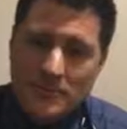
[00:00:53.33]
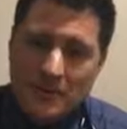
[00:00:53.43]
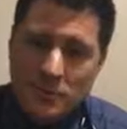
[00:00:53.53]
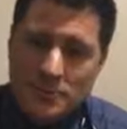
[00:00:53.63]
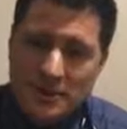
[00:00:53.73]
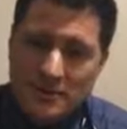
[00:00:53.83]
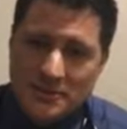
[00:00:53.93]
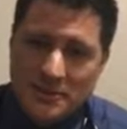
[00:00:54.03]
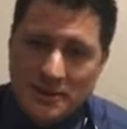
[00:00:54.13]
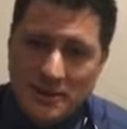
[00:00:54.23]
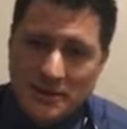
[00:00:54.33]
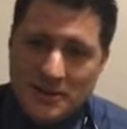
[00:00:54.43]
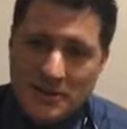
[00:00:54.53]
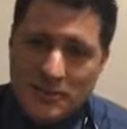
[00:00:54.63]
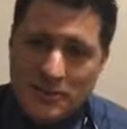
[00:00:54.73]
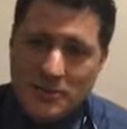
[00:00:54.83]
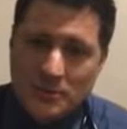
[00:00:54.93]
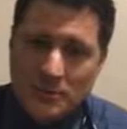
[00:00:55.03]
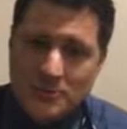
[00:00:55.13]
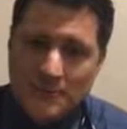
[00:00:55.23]
have presented to the ED
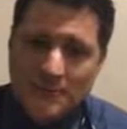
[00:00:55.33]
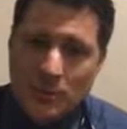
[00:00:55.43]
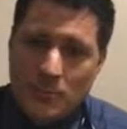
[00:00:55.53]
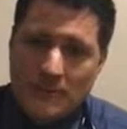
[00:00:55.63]
with some form